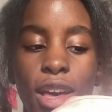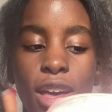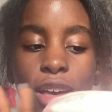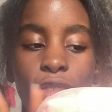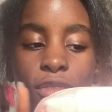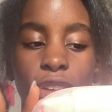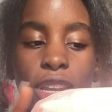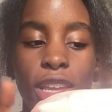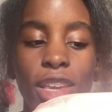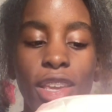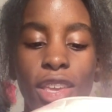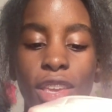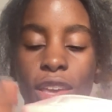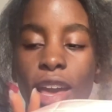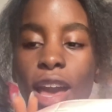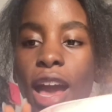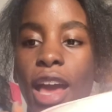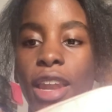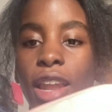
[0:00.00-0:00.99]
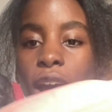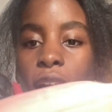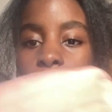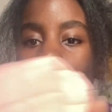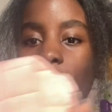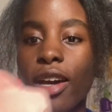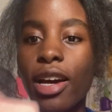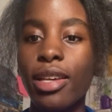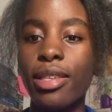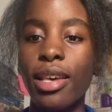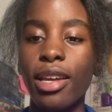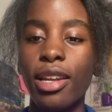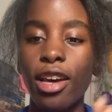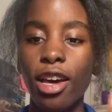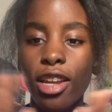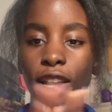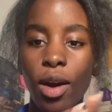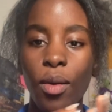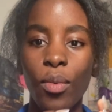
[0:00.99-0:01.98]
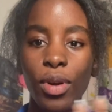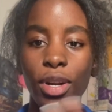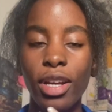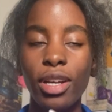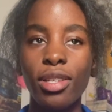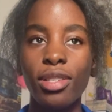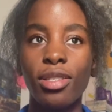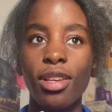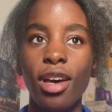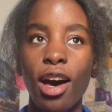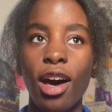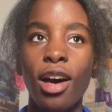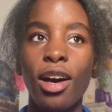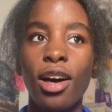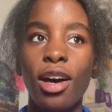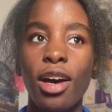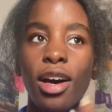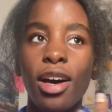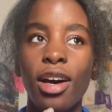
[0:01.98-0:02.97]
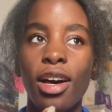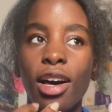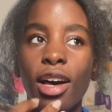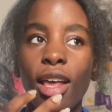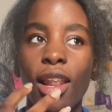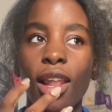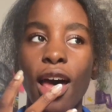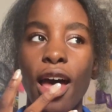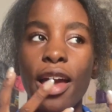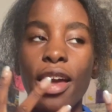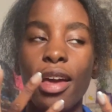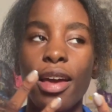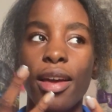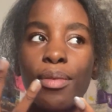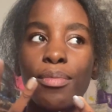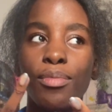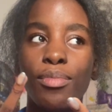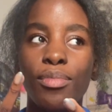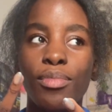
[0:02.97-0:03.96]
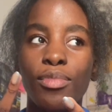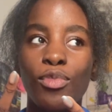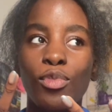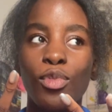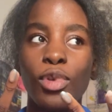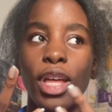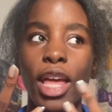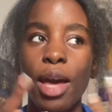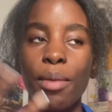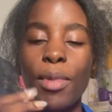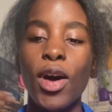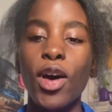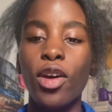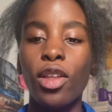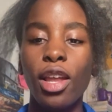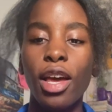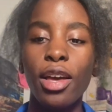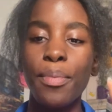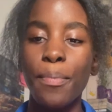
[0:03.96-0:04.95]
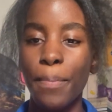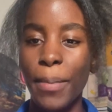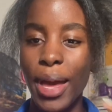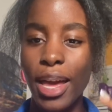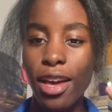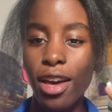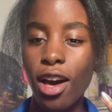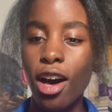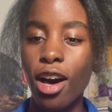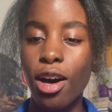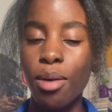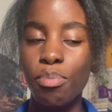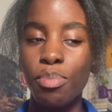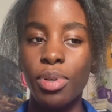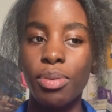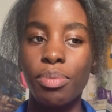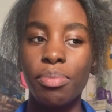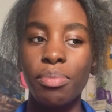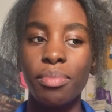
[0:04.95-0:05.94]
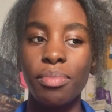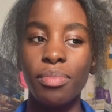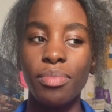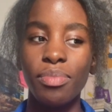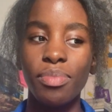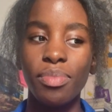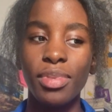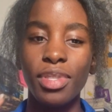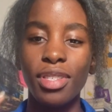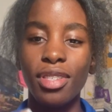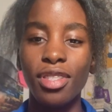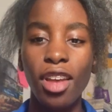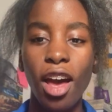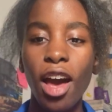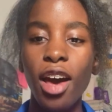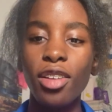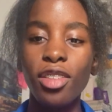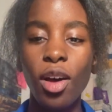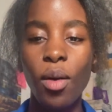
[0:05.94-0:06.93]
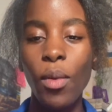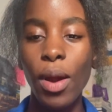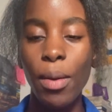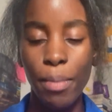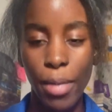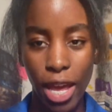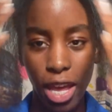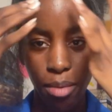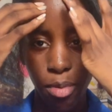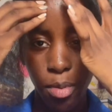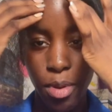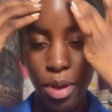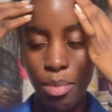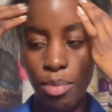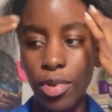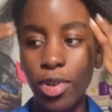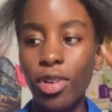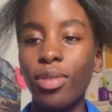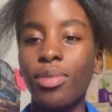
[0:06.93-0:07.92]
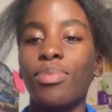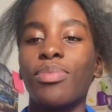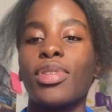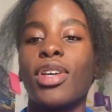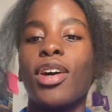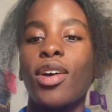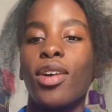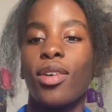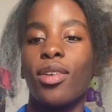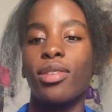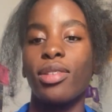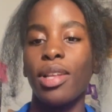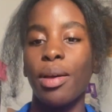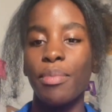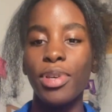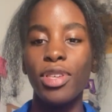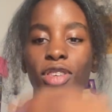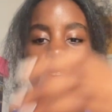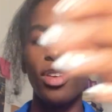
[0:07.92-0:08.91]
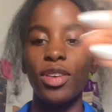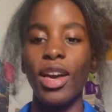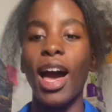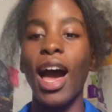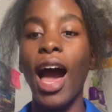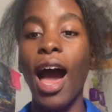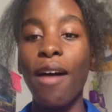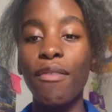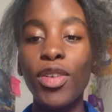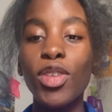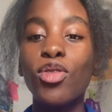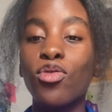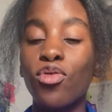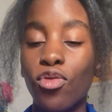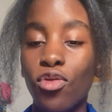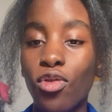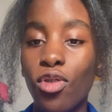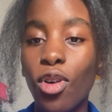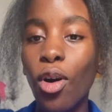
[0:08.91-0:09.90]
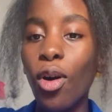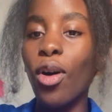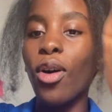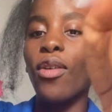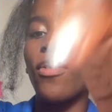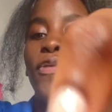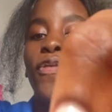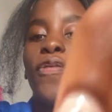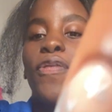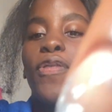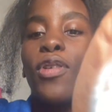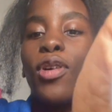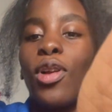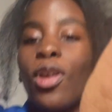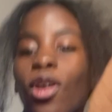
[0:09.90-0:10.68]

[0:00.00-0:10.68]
Really cute. And like I said earlier, when I start like getting my own like makeup style, I start wearing makeup a bit more. Because let me show you, I have a drawer full